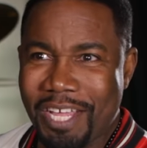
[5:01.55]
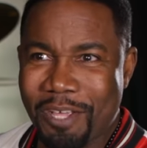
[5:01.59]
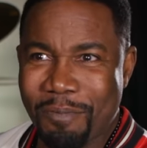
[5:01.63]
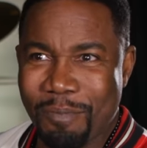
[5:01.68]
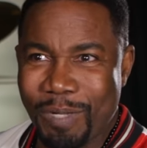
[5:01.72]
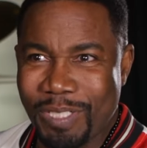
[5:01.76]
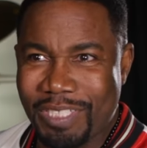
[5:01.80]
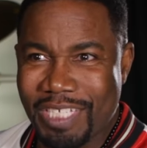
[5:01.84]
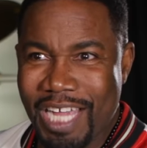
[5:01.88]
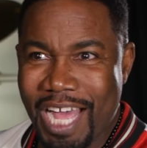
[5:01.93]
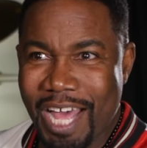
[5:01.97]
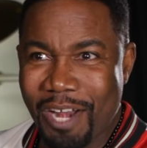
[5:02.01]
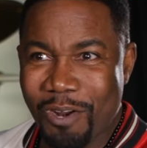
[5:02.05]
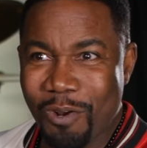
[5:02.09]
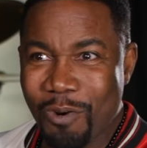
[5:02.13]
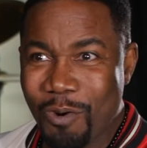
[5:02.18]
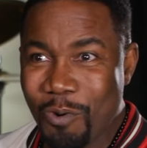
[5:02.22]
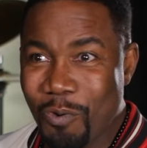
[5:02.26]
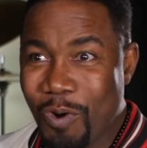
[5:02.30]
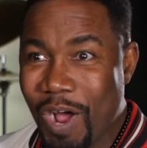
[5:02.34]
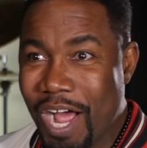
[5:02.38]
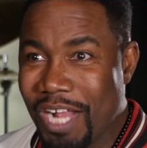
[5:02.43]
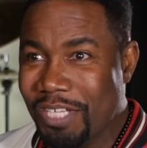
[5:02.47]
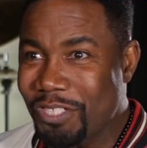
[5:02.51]
Rigan Machado,
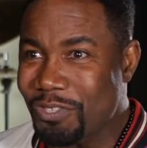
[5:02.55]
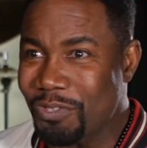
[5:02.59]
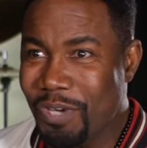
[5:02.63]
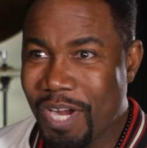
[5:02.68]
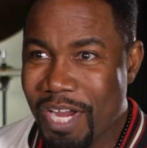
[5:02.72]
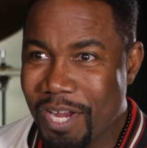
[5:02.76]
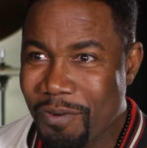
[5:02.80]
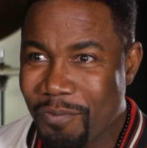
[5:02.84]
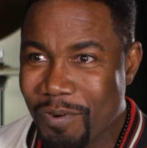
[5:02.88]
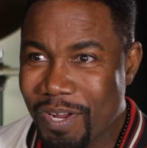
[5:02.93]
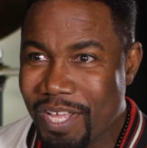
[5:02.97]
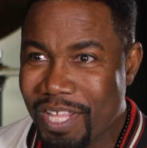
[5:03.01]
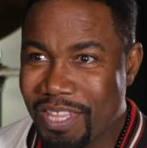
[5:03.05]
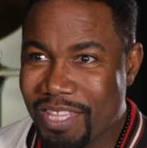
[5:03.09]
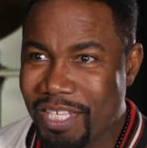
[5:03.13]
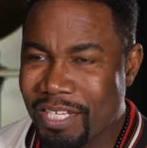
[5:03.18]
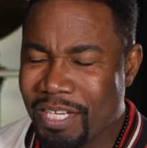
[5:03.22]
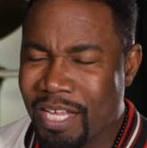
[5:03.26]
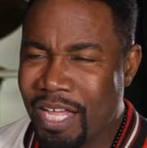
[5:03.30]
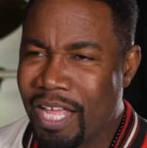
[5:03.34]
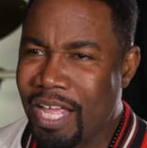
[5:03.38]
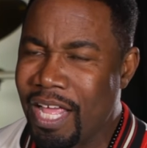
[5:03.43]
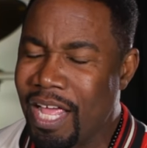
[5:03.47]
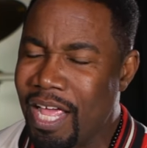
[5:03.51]
who I train with.
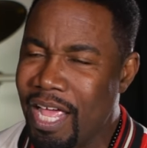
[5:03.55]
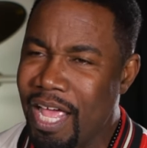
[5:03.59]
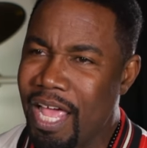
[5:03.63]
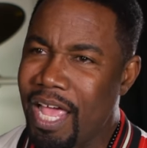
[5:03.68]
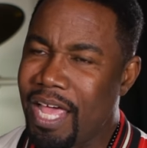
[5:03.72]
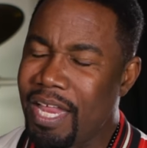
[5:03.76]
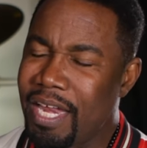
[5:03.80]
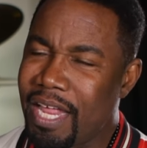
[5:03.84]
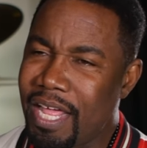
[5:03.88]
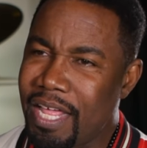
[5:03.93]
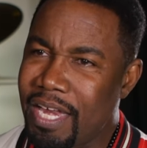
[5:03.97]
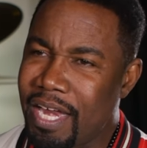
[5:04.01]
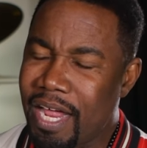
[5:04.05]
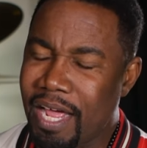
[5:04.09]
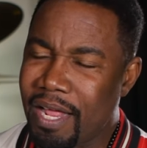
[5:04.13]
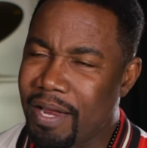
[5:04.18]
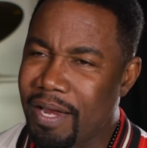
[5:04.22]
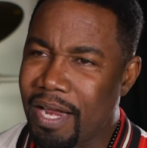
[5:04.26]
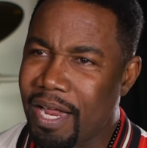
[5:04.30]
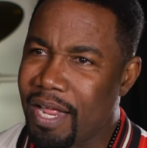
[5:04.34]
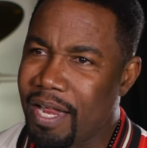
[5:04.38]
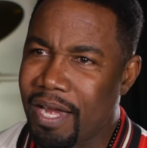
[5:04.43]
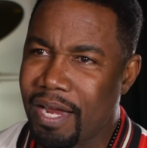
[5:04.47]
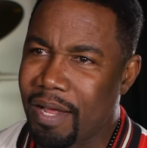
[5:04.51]
And, and, and,
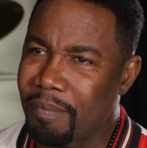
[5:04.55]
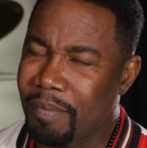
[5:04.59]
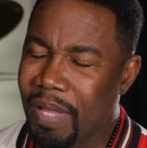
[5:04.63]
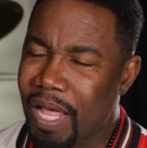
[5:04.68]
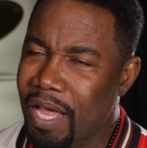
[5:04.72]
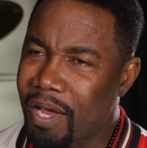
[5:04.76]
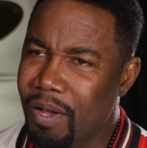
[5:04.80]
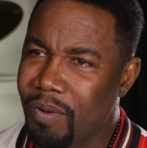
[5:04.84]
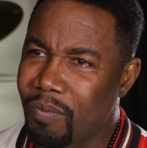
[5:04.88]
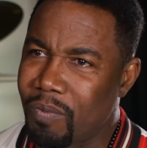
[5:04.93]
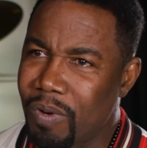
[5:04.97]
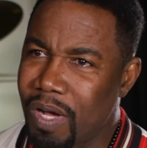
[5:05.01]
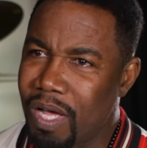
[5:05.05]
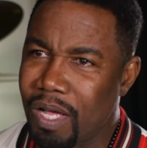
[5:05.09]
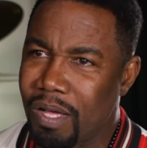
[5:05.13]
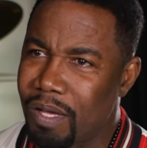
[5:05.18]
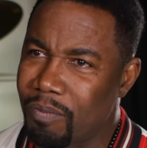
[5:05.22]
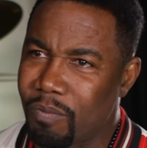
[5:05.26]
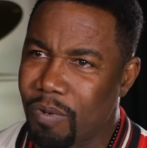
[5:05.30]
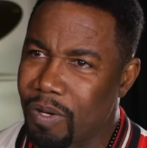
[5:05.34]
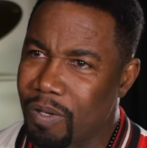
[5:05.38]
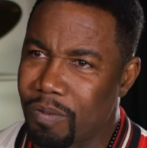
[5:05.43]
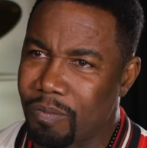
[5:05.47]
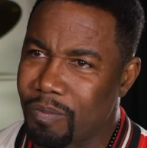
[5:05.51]
I, uh, and I'm like, what,
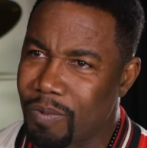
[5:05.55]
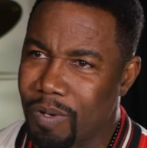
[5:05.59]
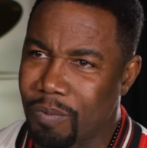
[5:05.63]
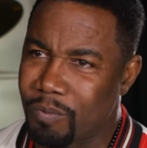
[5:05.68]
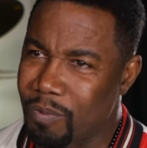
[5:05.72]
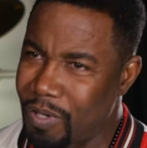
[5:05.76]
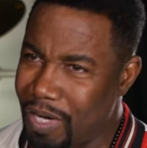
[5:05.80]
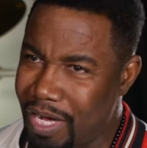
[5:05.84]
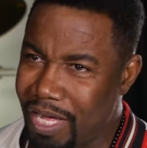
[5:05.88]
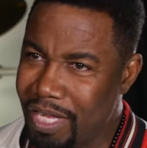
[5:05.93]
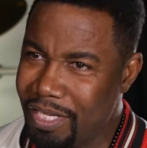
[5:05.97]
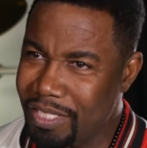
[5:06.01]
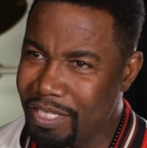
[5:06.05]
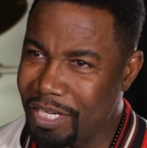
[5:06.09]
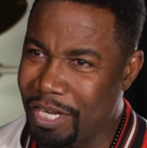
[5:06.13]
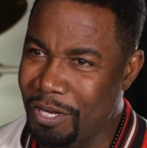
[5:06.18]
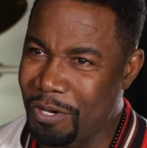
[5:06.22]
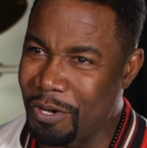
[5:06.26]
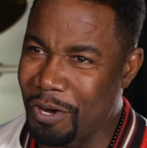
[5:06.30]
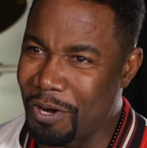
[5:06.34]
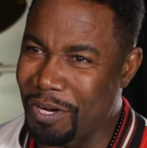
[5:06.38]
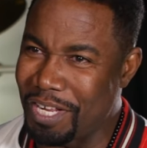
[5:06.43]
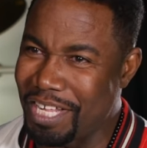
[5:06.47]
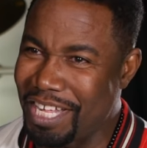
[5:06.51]
what, what,
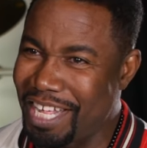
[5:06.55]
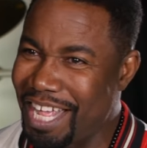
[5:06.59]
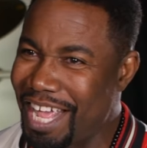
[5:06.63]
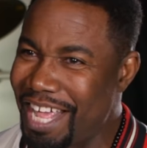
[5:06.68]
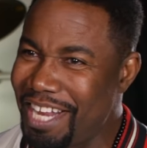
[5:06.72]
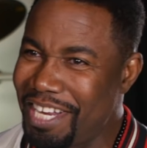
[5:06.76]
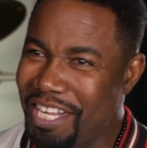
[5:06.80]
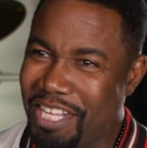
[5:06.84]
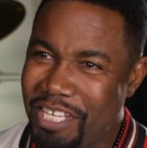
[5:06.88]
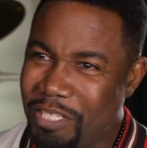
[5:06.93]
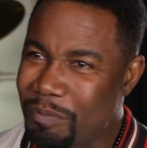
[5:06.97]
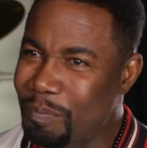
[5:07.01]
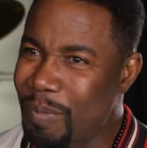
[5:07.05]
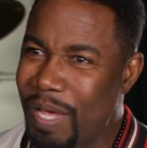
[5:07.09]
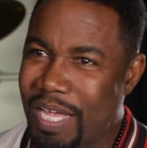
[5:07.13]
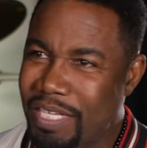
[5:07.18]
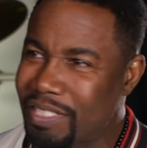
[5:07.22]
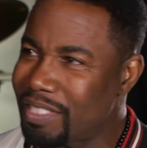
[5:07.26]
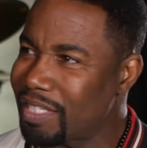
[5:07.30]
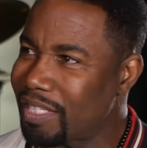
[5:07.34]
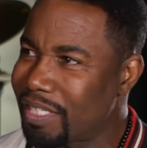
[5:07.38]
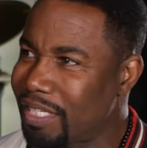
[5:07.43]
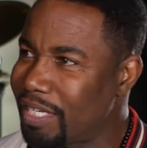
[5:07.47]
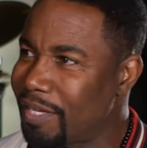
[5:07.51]
you know, and he's
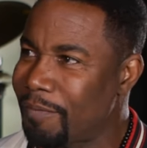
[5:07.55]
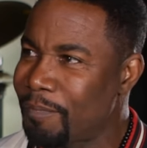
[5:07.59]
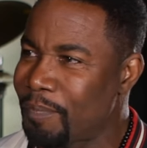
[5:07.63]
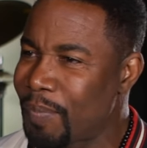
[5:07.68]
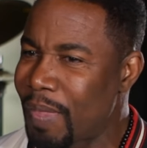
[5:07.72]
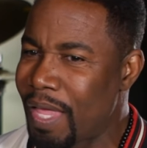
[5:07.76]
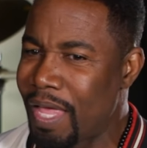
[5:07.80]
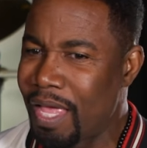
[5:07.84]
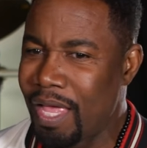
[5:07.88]
basically,